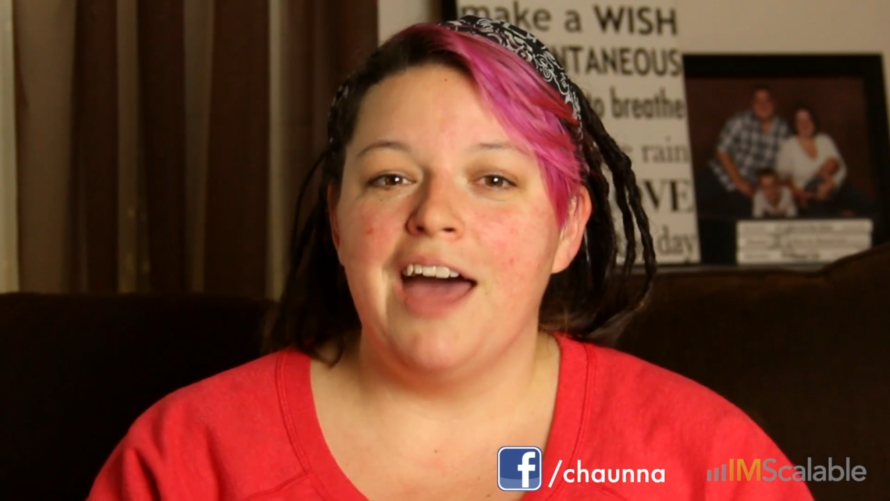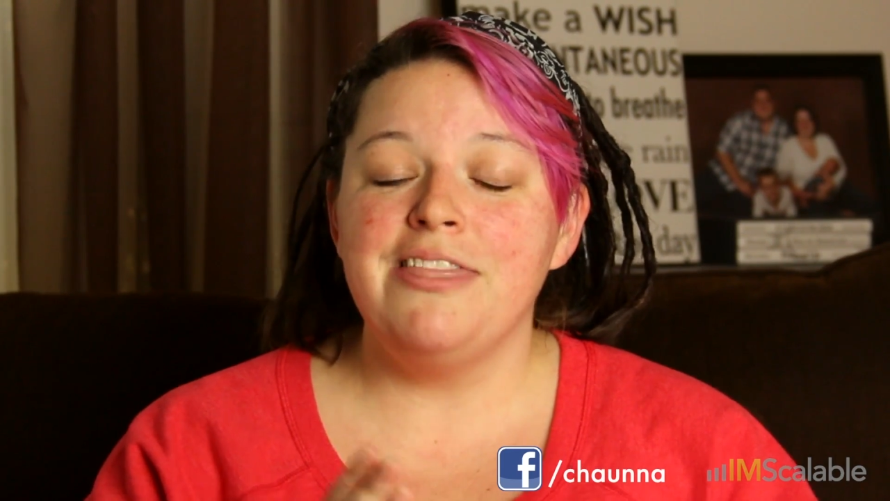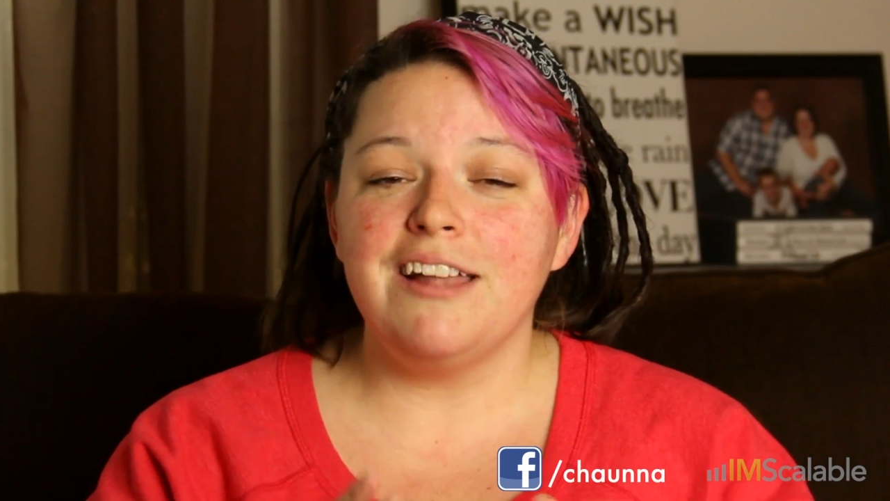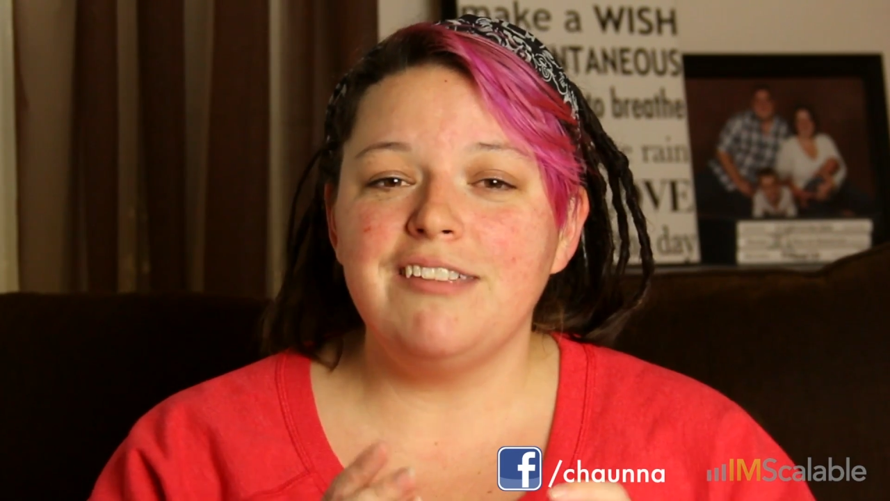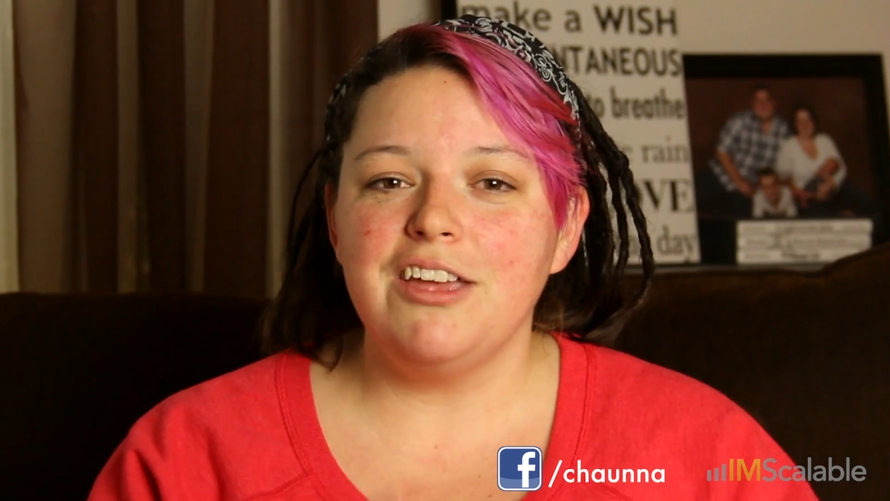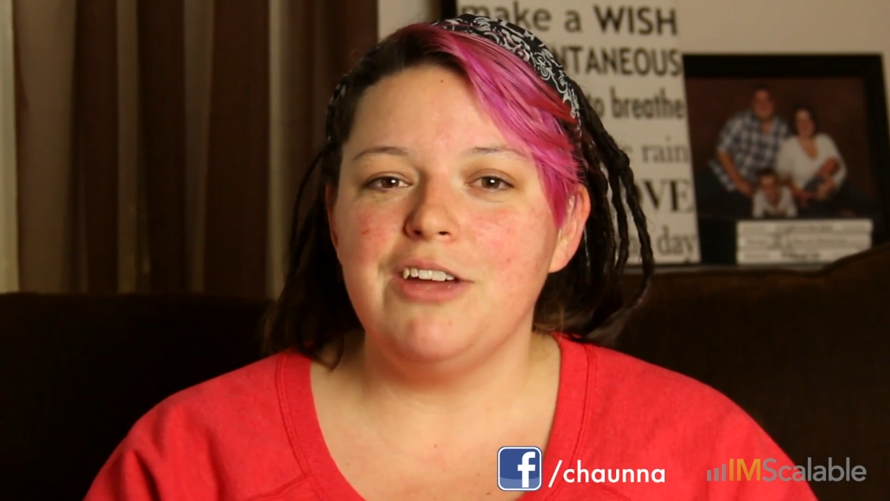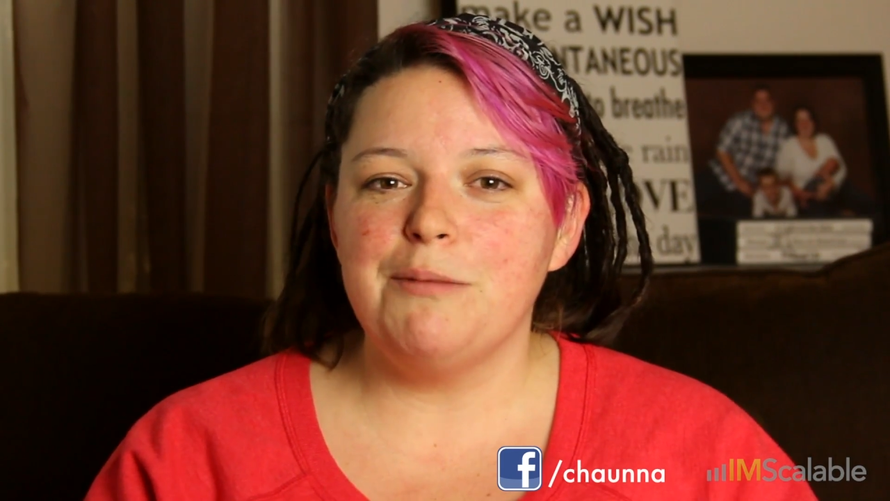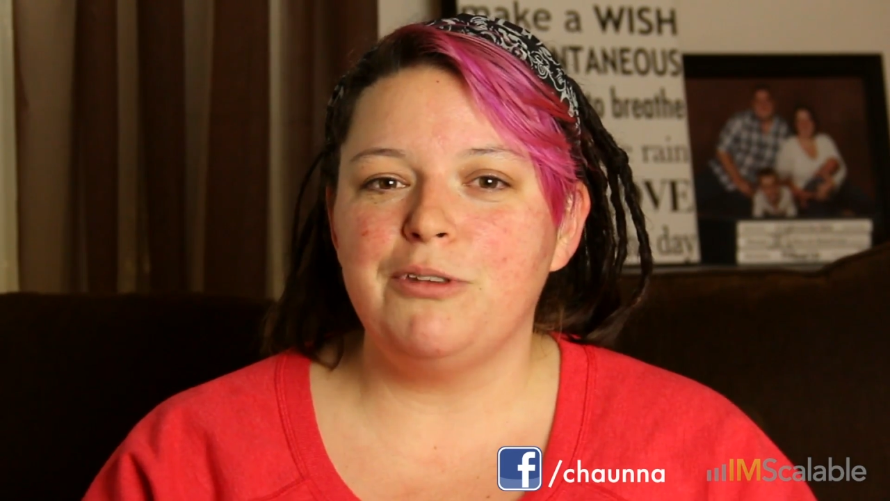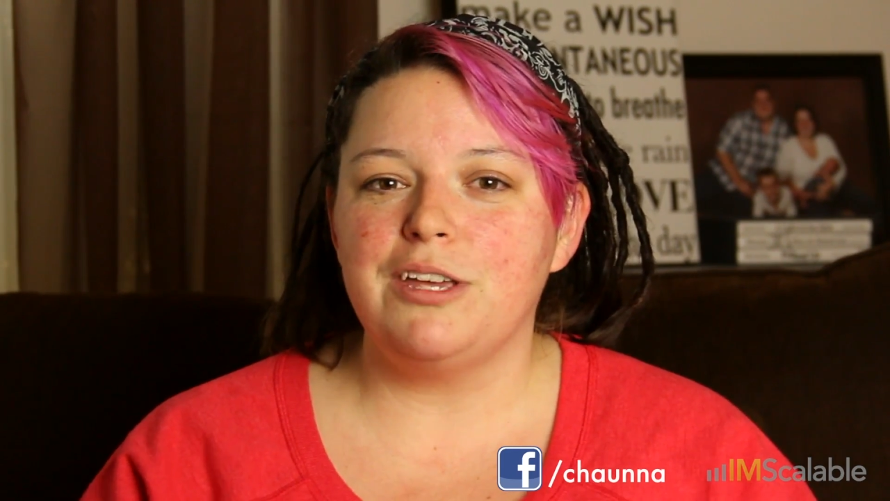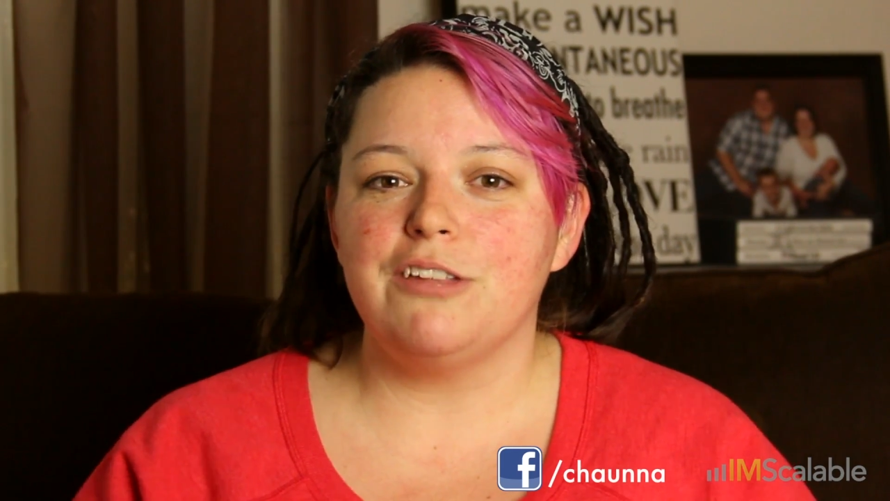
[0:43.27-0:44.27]
And that's how you're
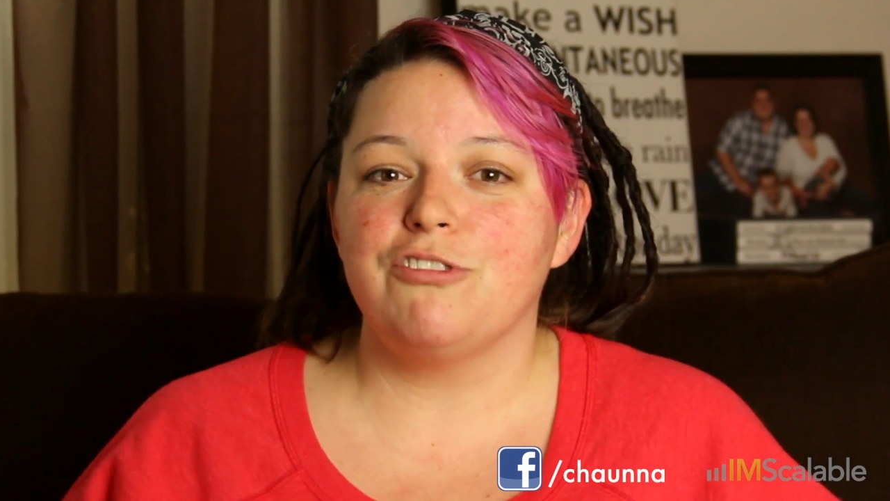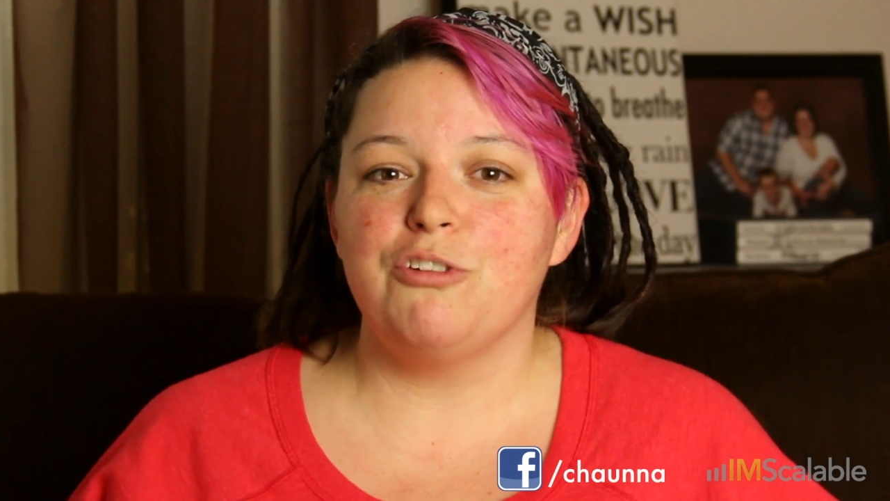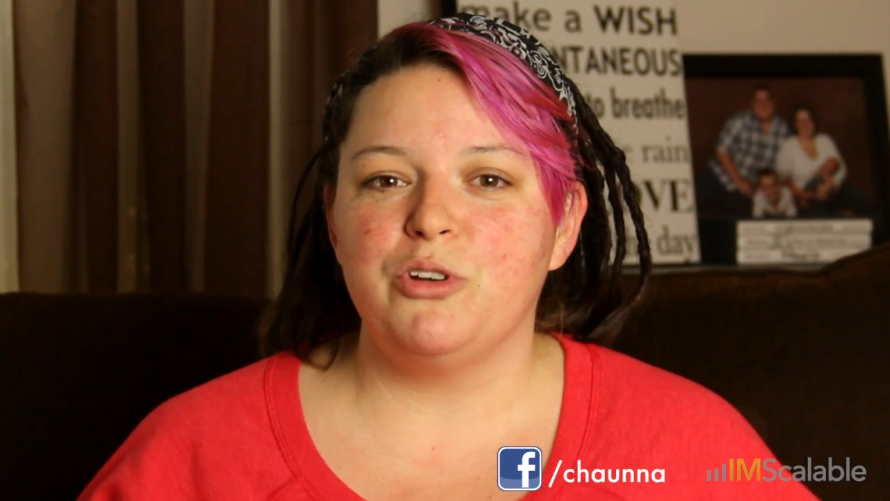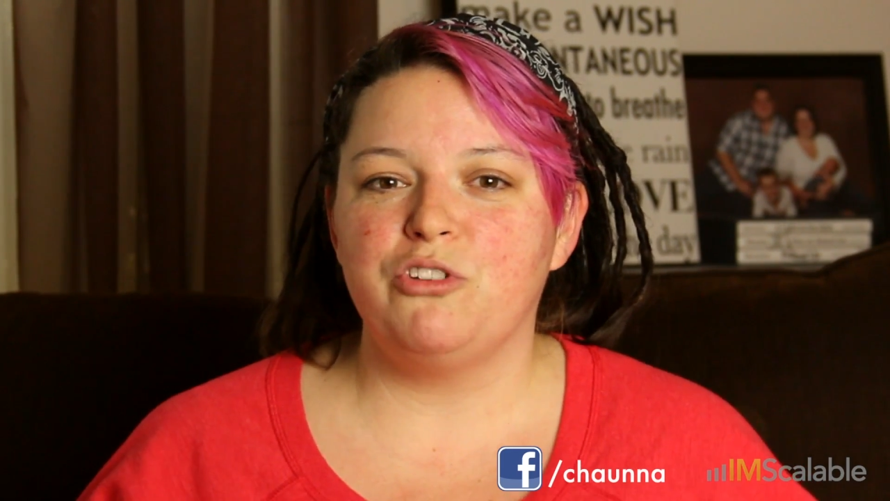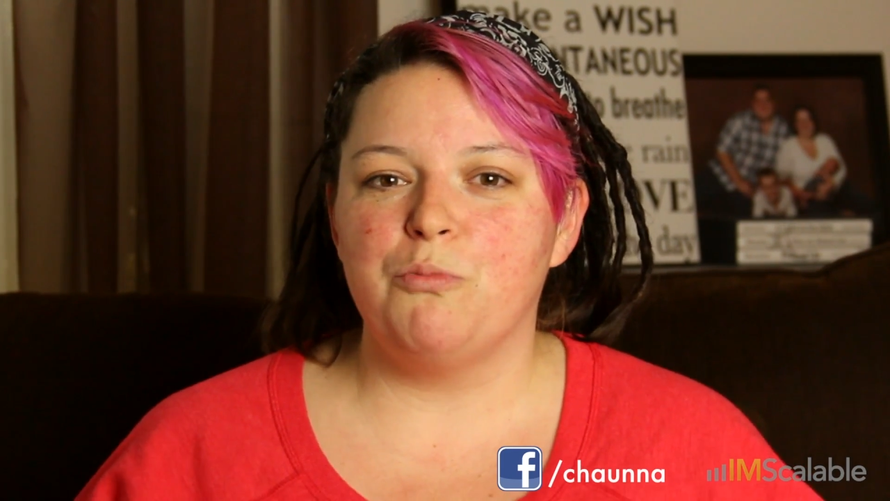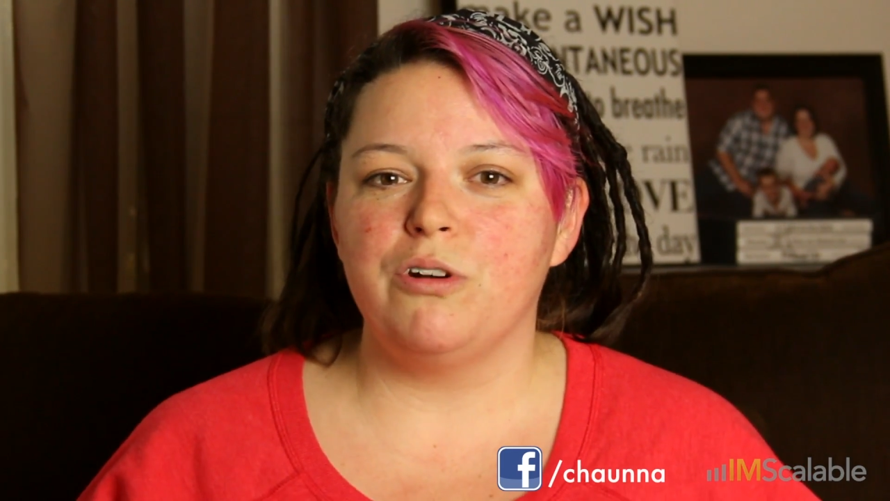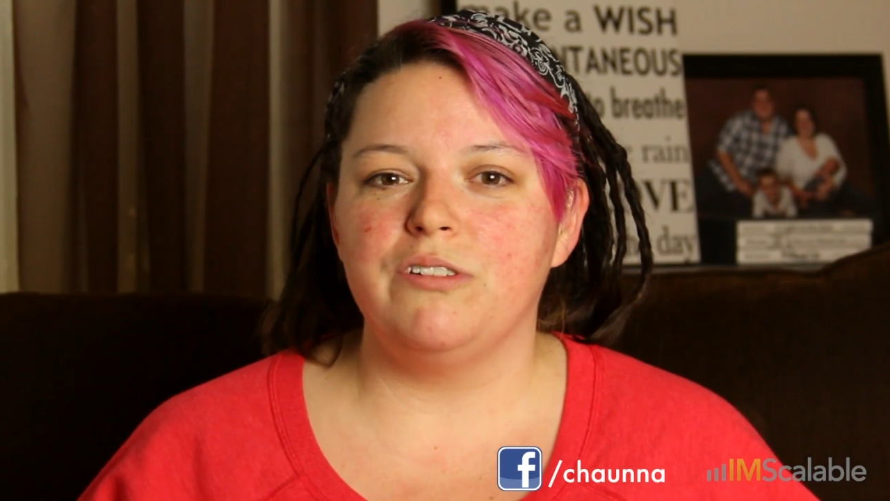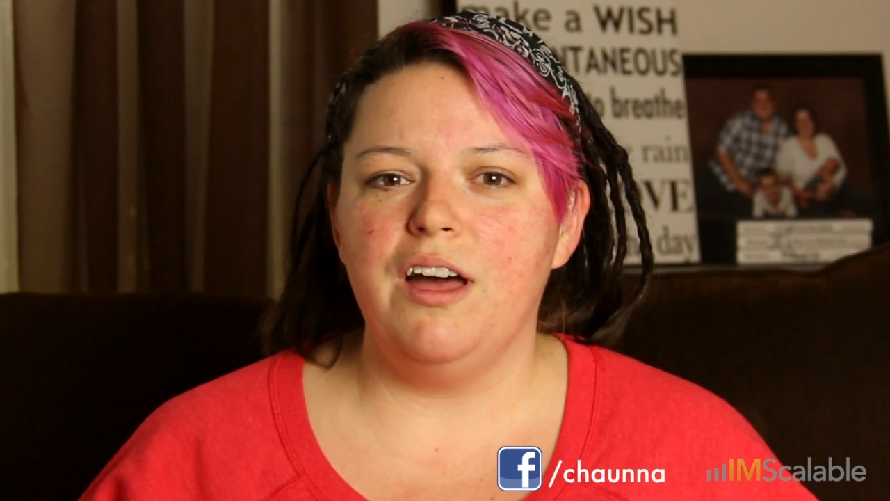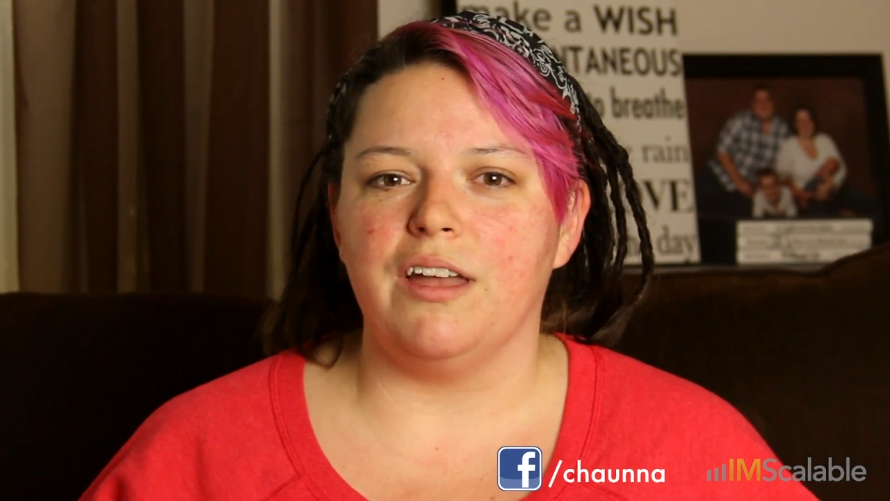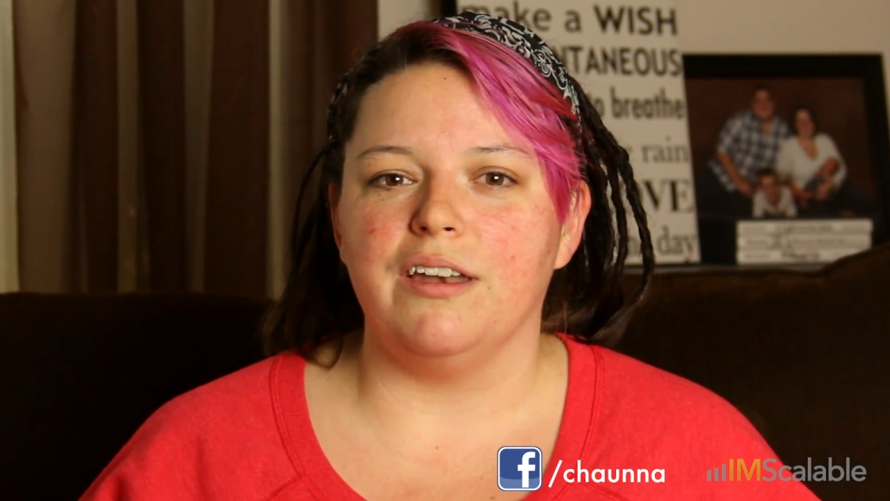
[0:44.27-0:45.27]
able to get so much more
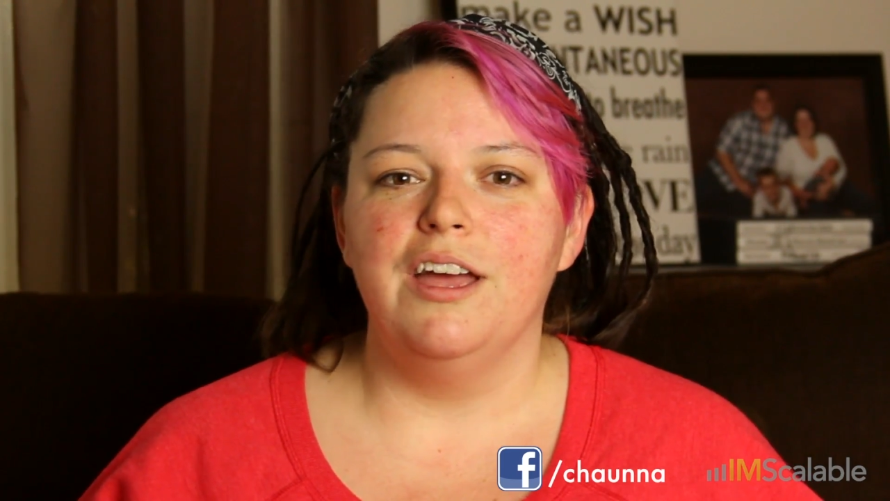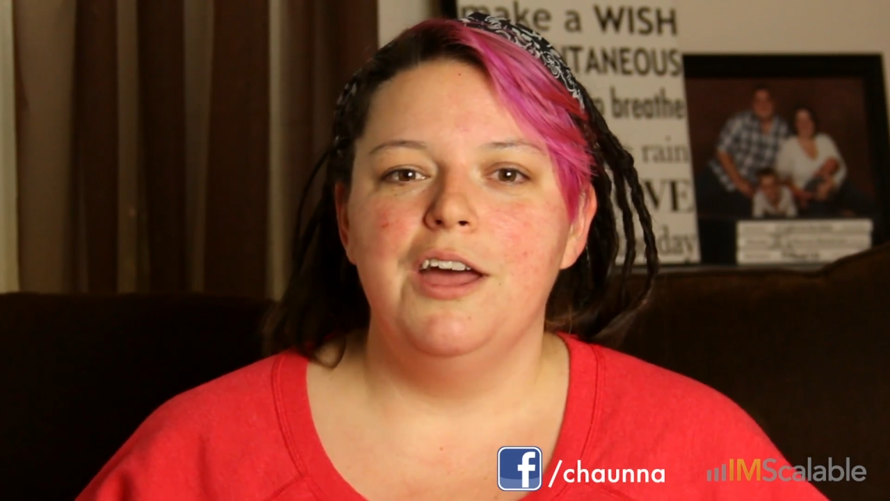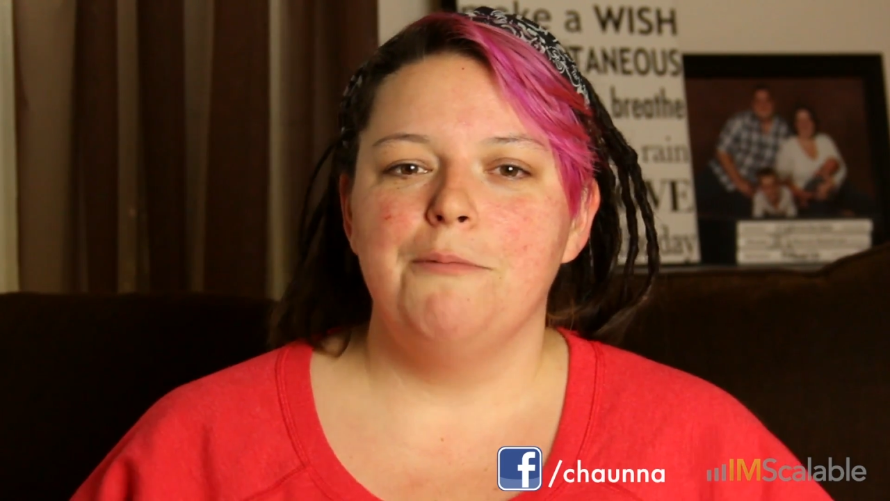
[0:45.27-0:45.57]
done.